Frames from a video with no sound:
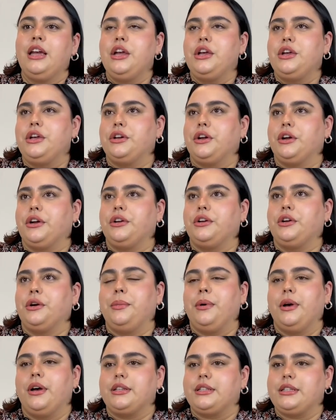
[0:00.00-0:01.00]
your
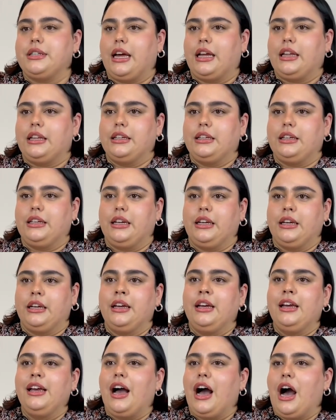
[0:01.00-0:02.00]
personality
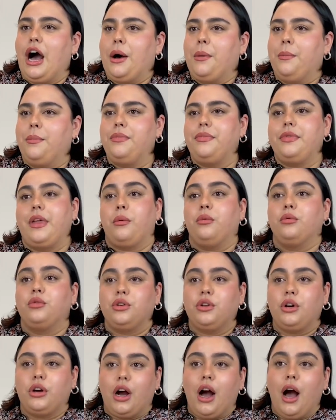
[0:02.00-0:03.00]
that will
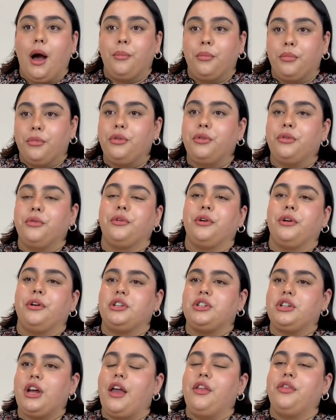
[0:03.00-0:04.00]

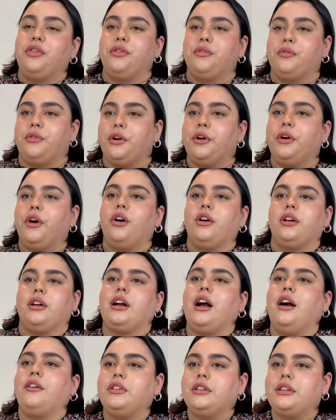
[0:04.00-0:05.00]
shine through on a
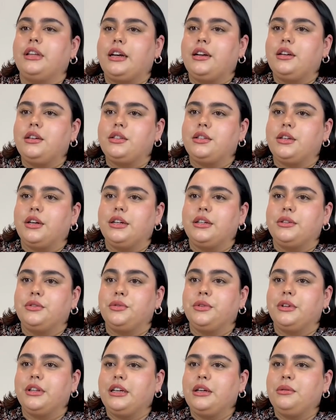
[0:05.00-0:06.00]
cover letter. So it's
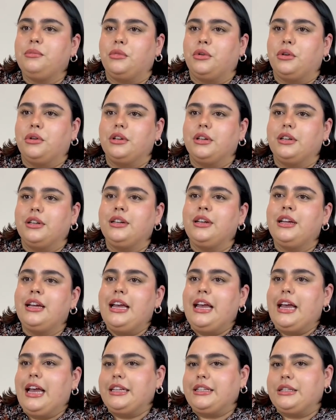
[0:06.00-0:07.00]
really important.
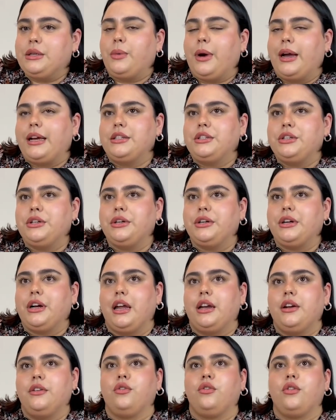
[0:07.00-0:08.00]
It's a way to
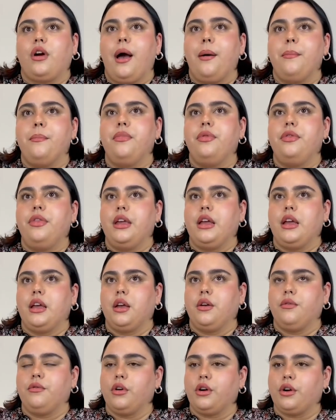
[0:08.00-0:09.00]
kind of grab the
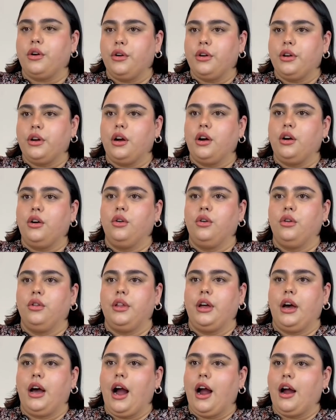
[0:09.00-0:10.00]
recruiter or
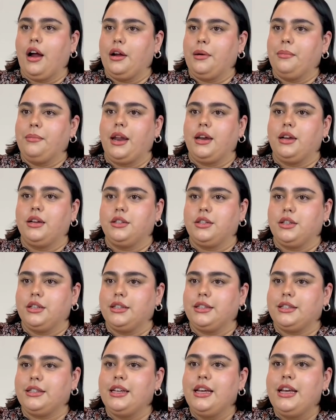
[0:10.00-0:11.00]
the hiring
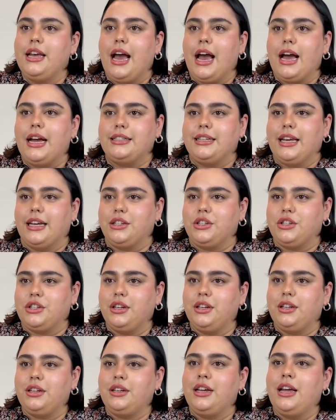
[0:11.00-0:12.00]
manager's
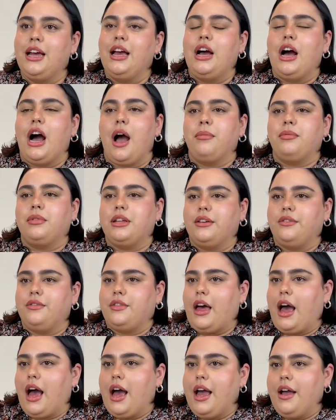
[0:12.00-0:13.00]
attention. I believe
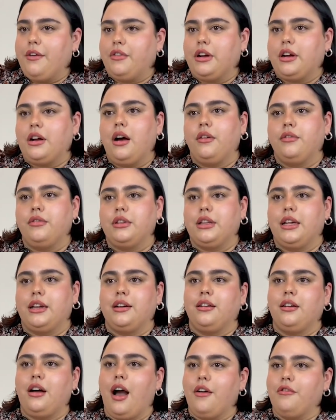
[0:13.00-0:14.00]
that every cover
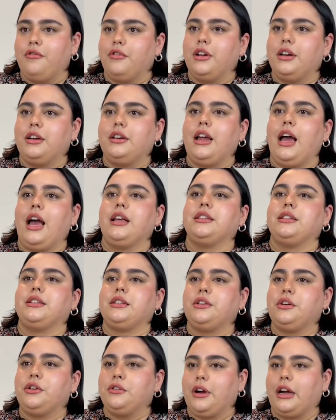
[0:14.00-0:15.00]
letter I've written has
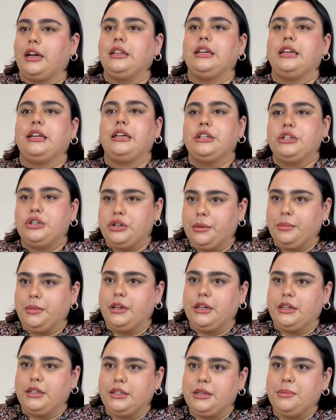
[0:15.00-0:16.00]
greatly
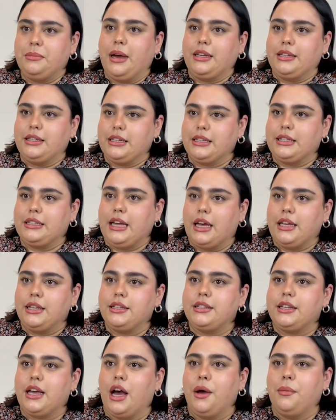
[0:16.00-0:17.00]
contributed to my
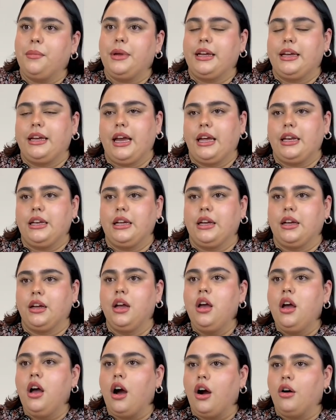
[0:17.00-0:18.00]
success in gaining
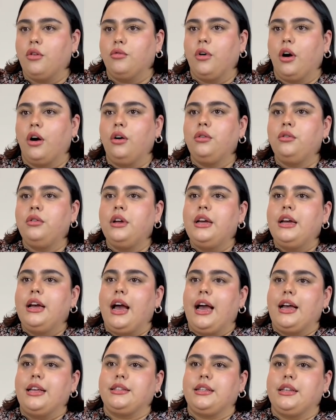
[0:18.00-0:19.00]
a role,
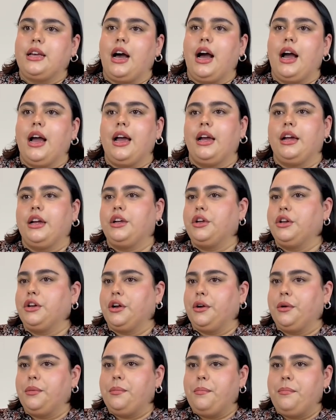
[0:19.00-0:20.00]
as
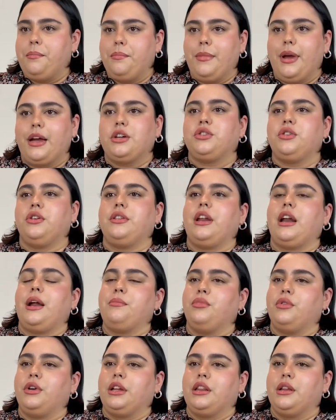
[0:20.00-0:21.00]
I, make sure that I'm
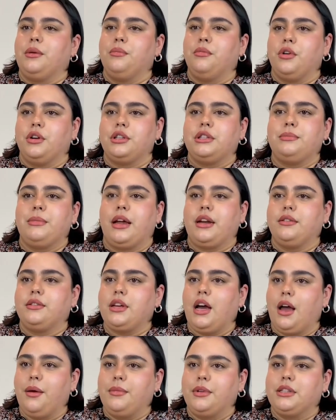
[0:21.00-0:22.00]
putting the most amount of
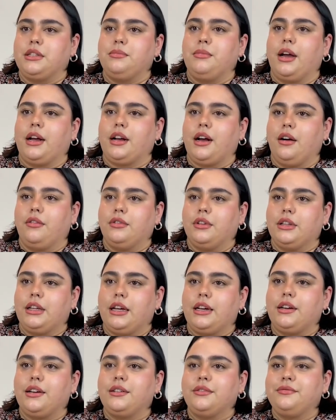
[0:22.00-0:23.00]
time into my cover
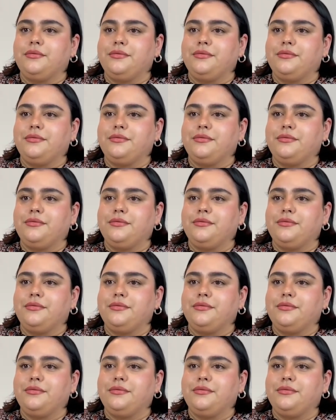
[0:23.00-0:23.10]
letter.